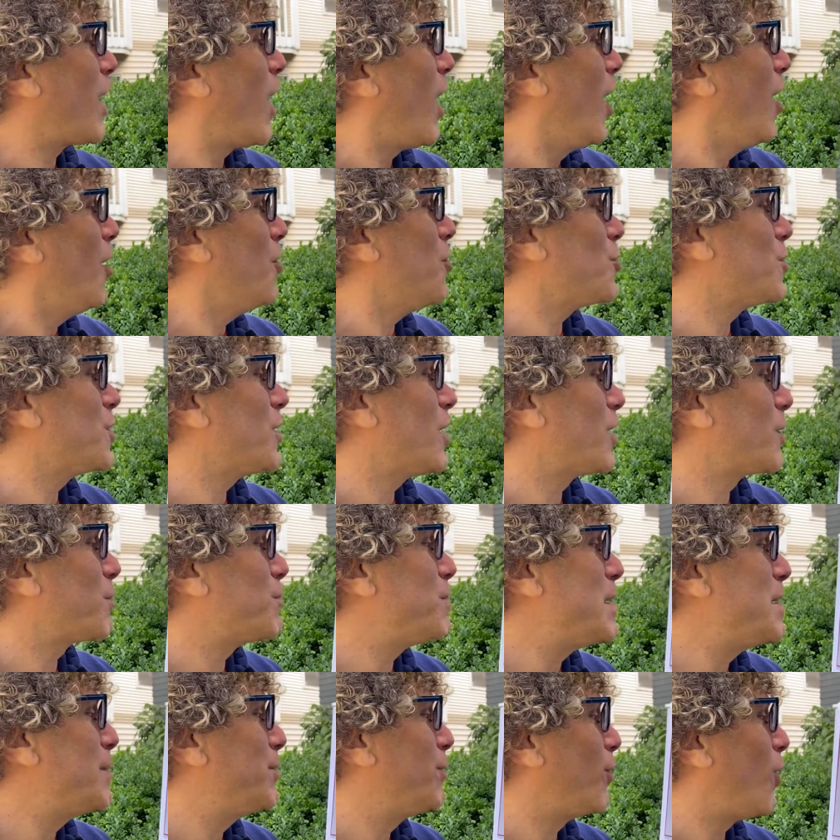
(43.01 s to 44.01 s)
other young
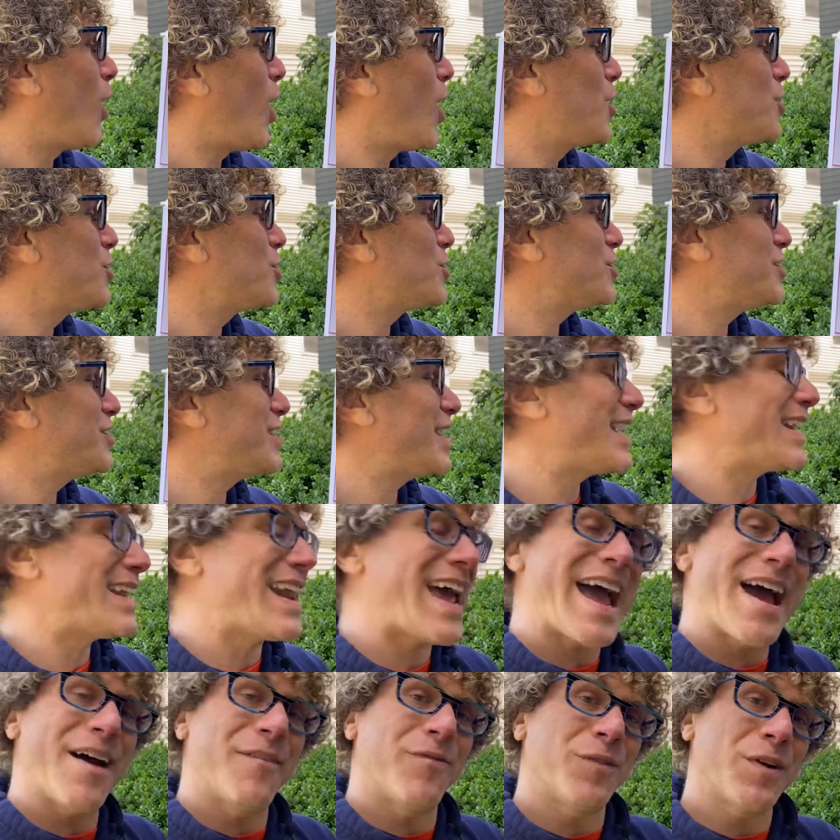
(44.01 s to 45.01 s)
people understand
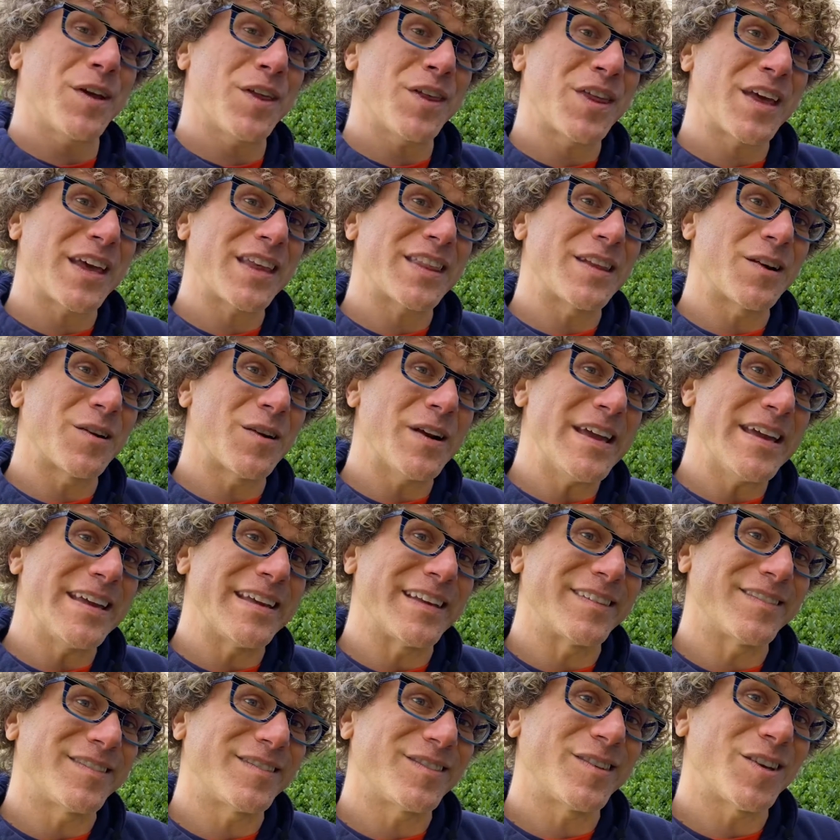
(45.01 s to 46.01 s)
everything there
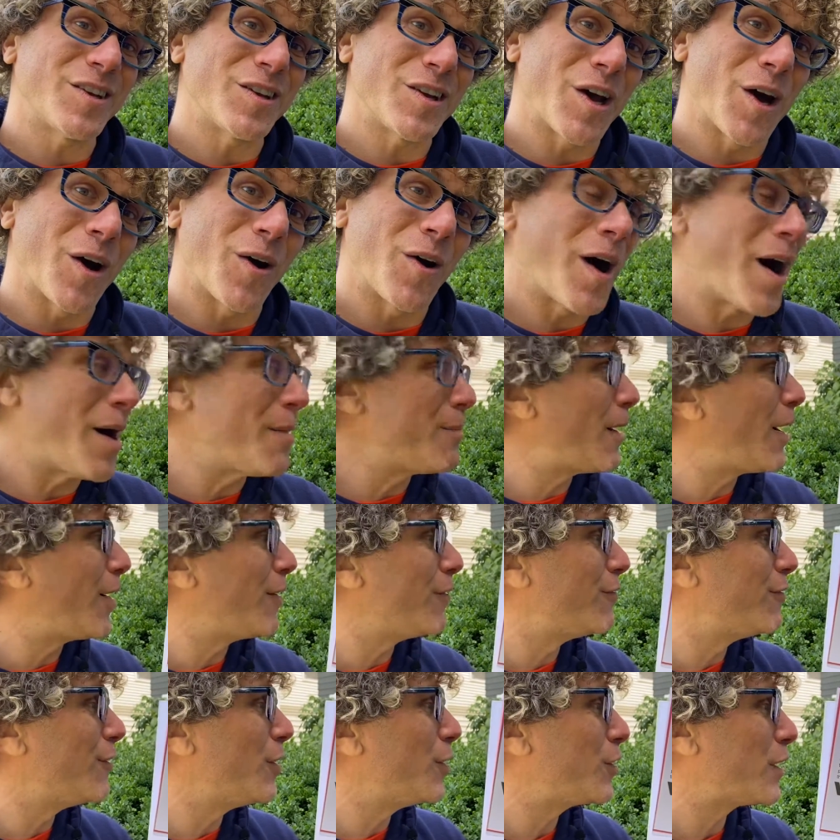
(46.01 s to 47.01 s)
is to know about
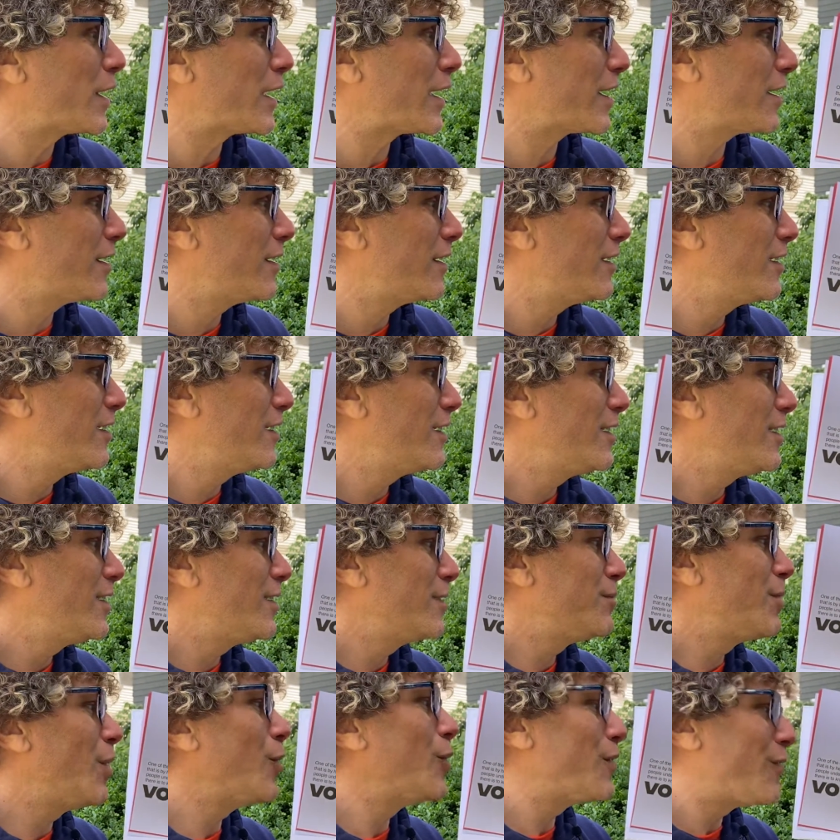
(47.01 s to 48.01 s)
voting.
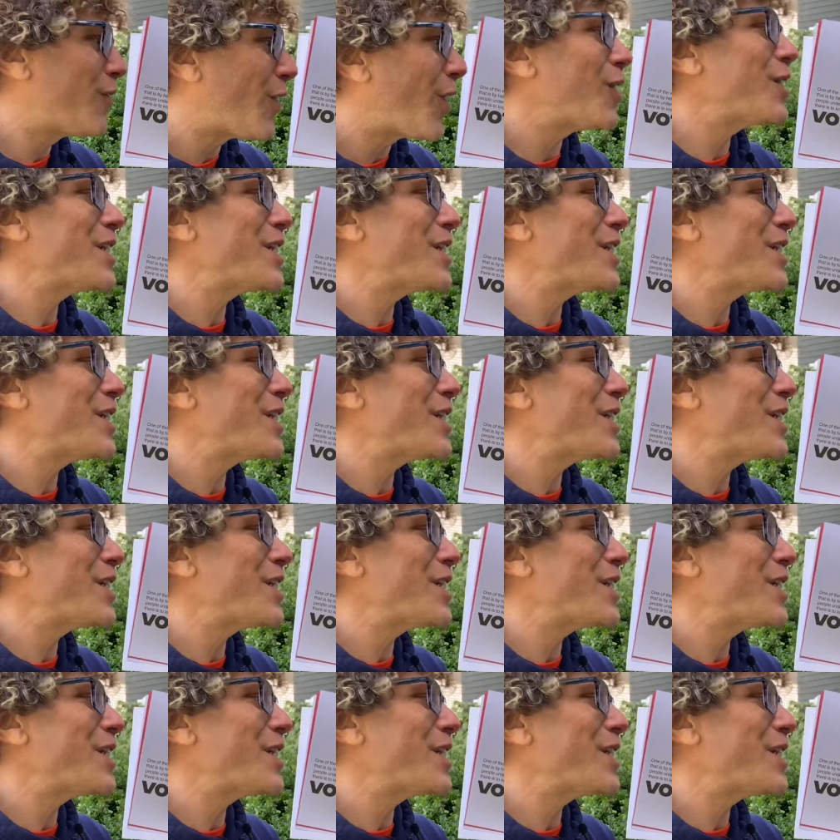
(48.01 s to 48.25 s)
But we've already